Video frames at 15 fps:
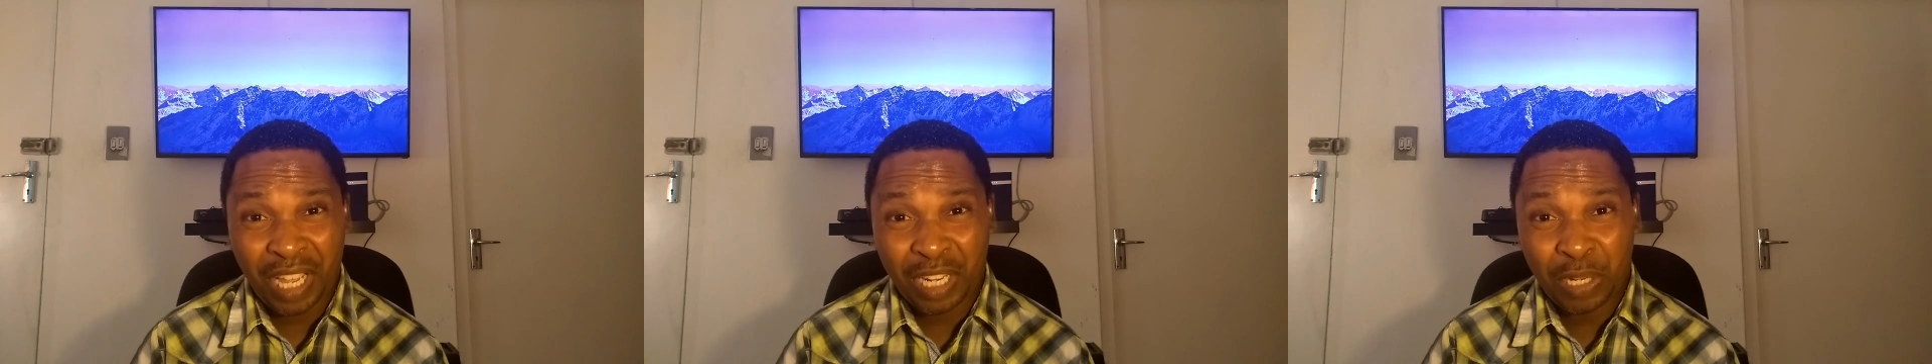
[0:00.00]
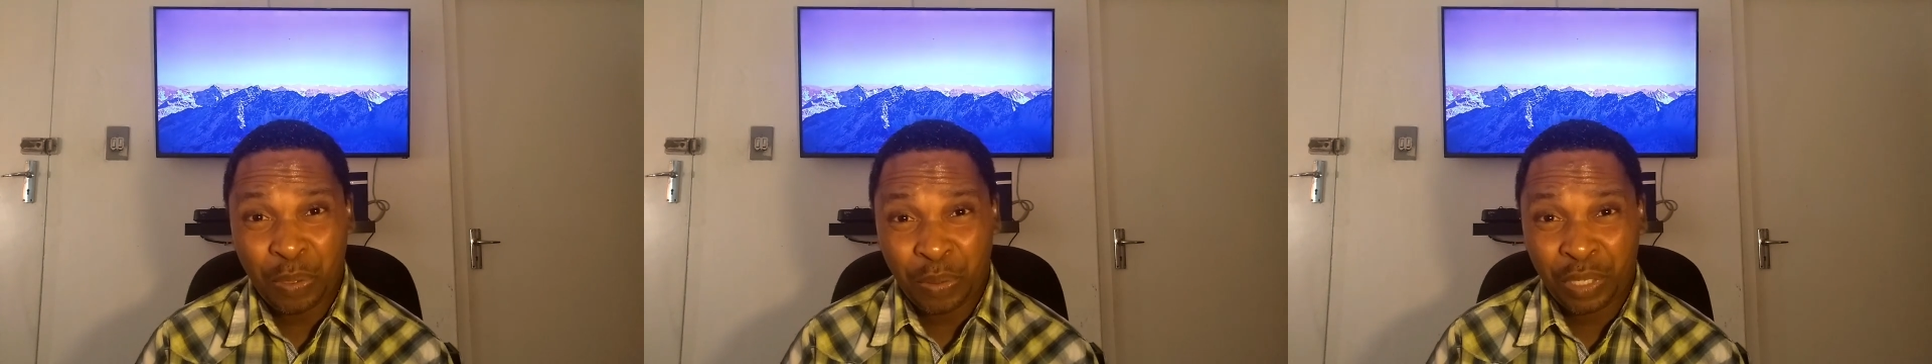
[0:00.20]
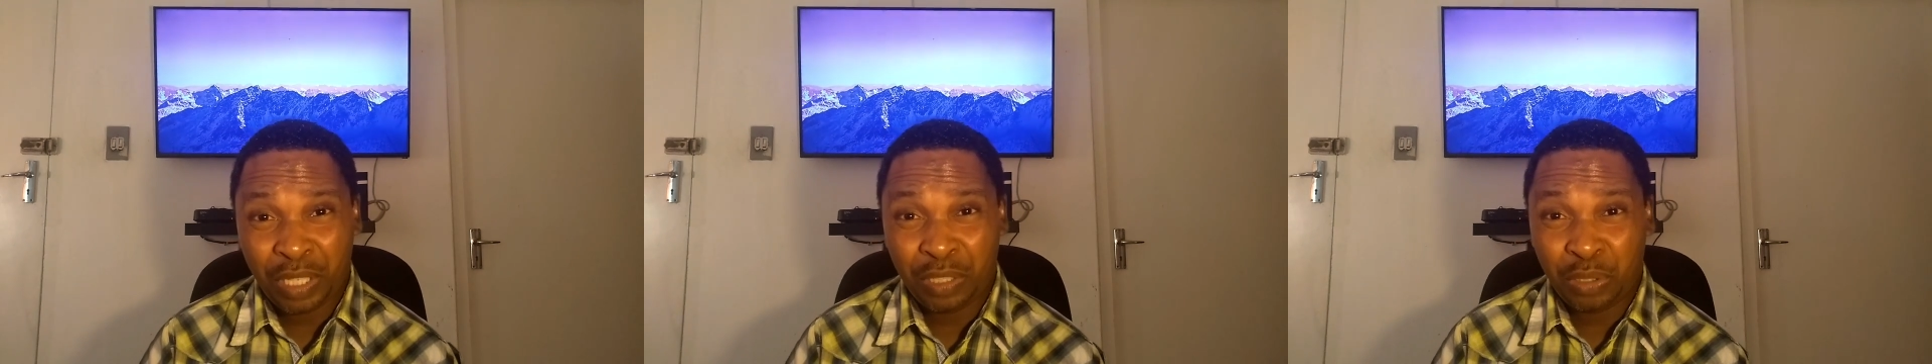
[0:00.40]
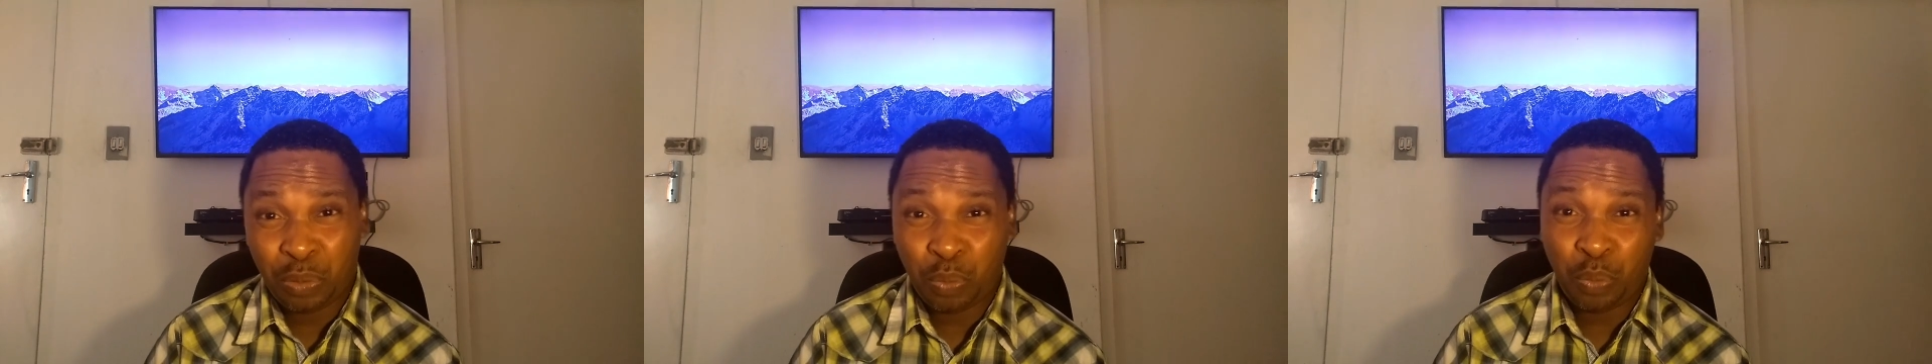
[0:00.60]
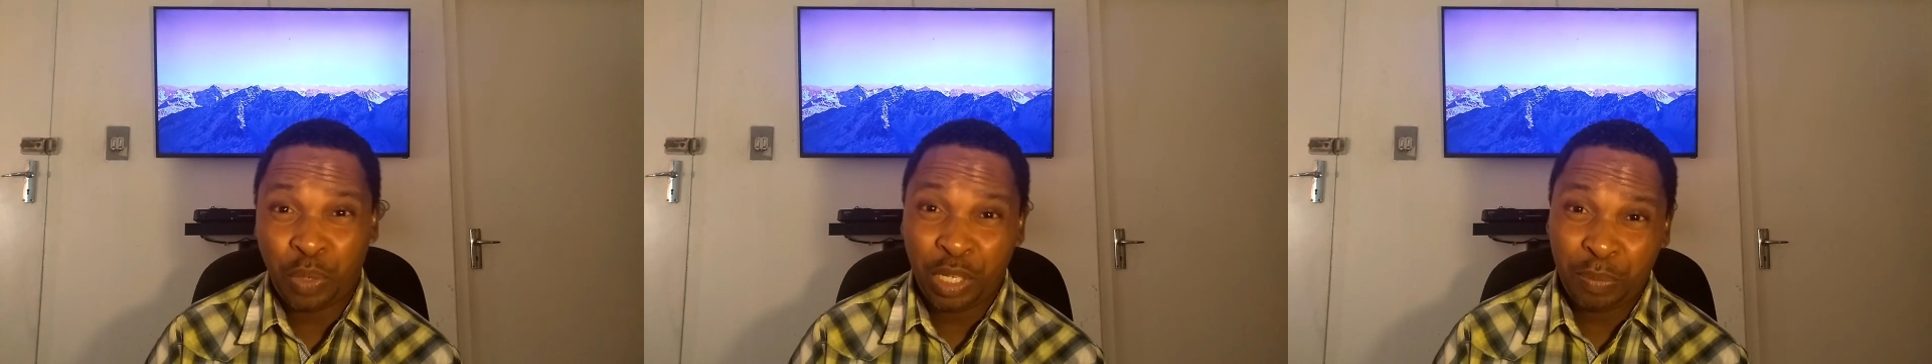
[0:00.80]
look into
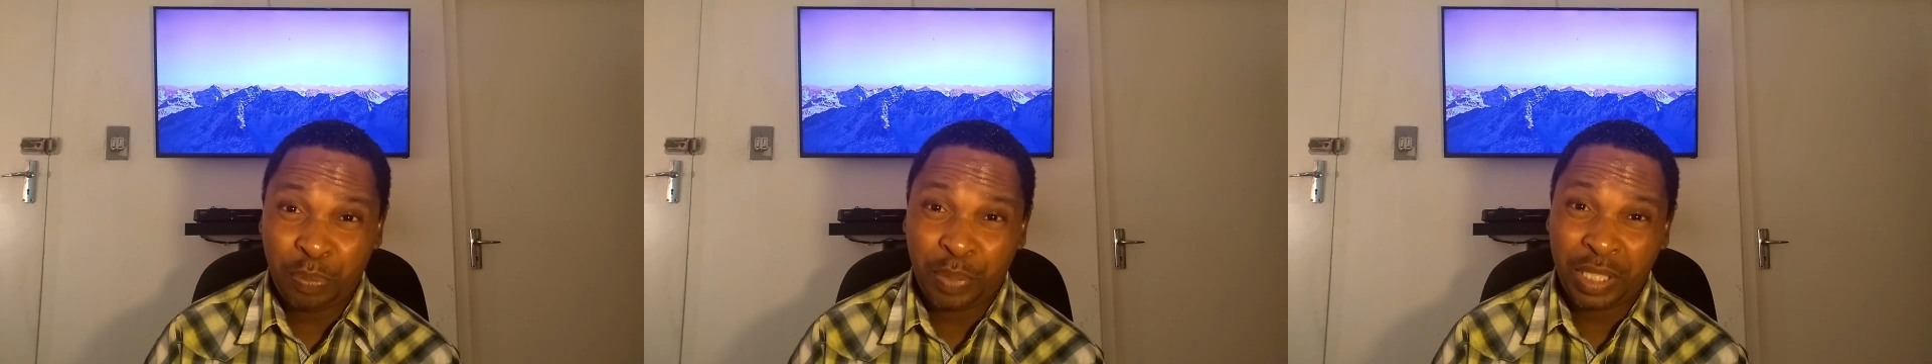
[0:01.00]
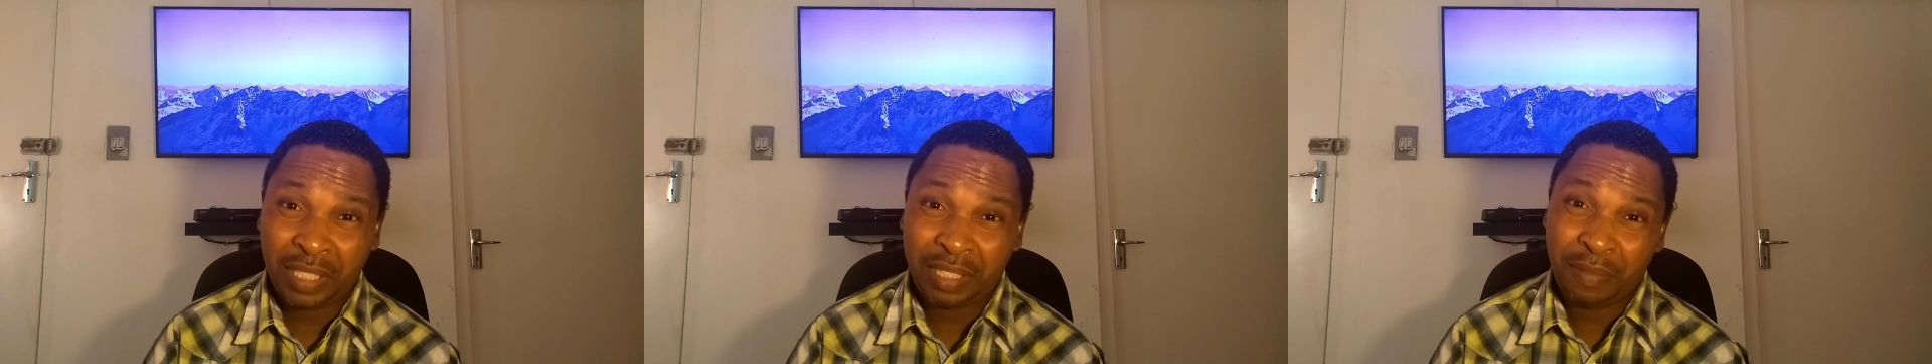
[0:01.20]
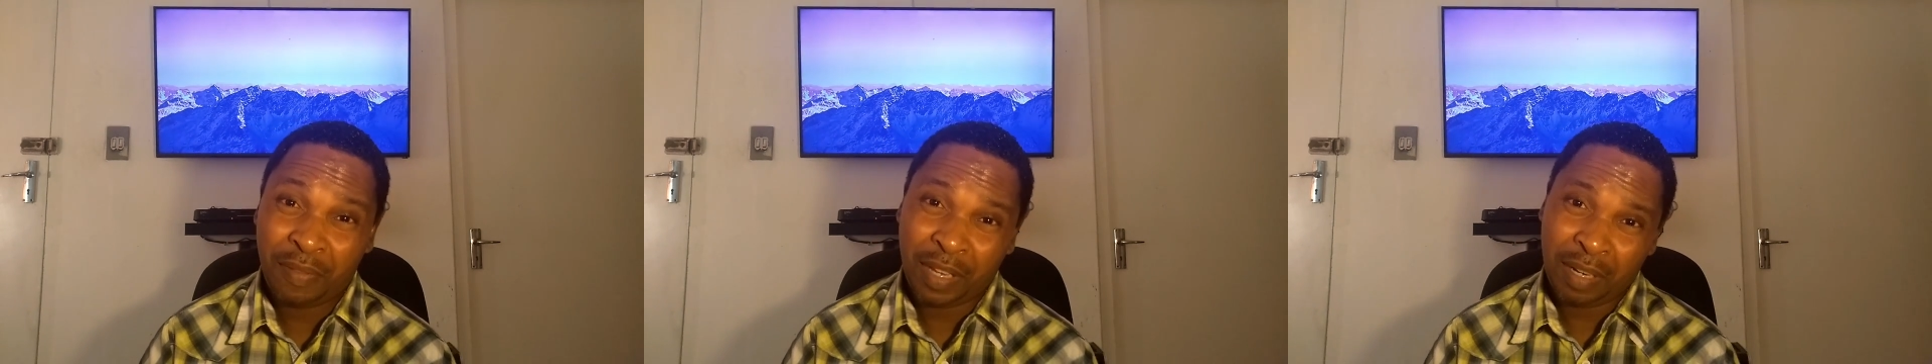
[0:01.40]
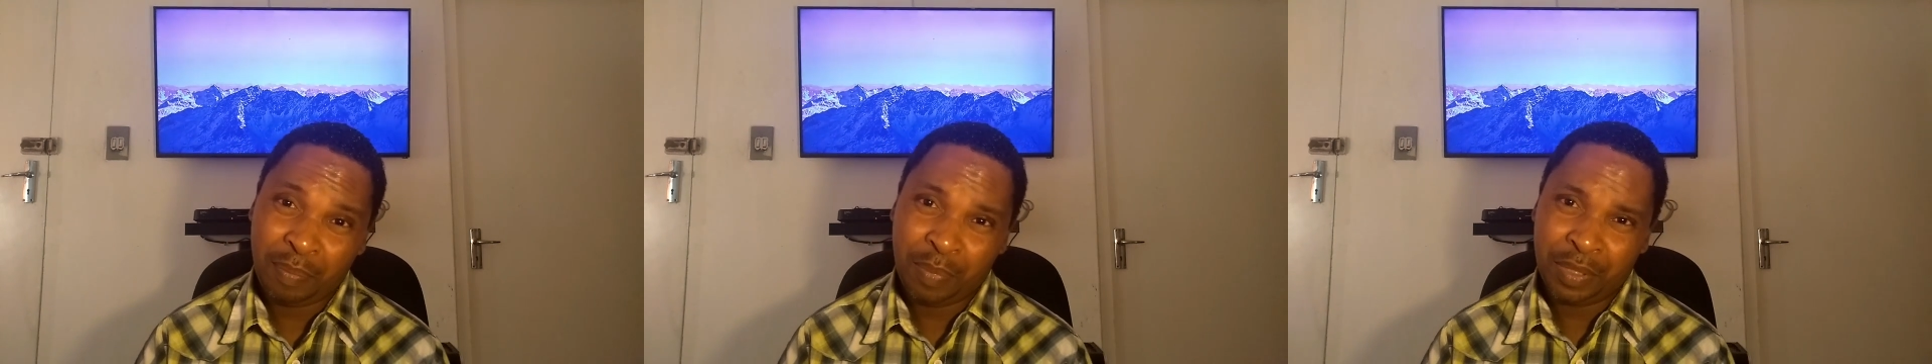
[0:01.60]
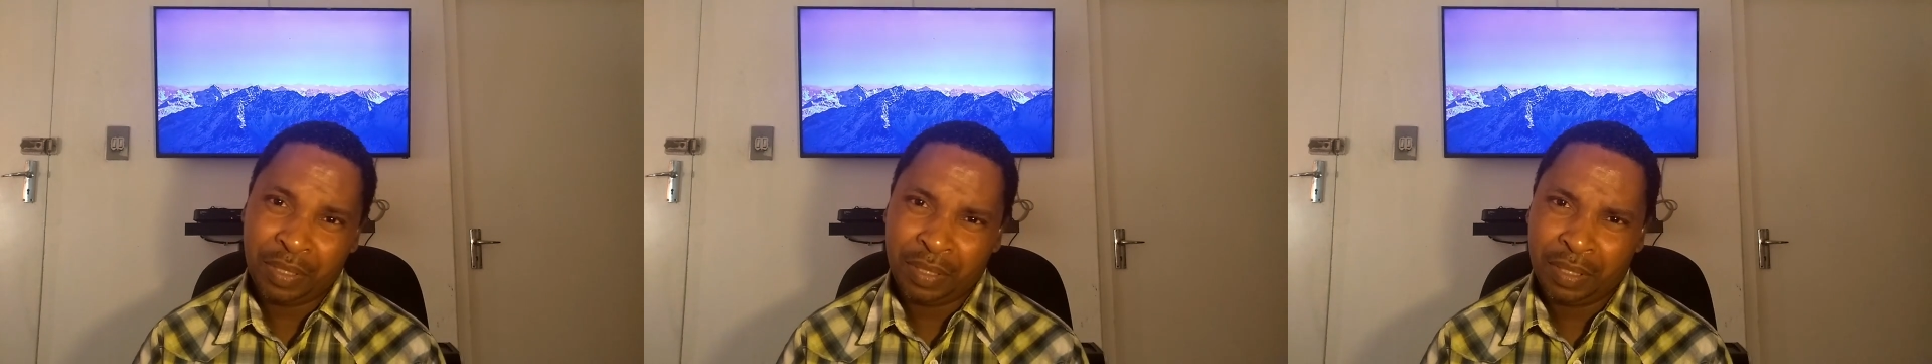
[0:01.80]
WordPress
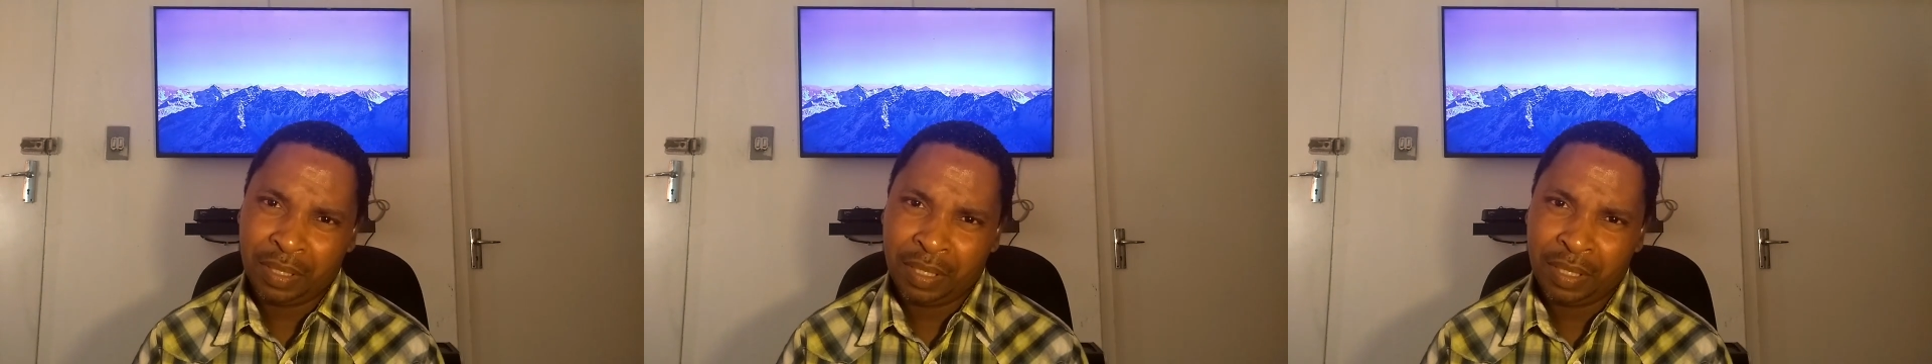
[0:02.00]
development.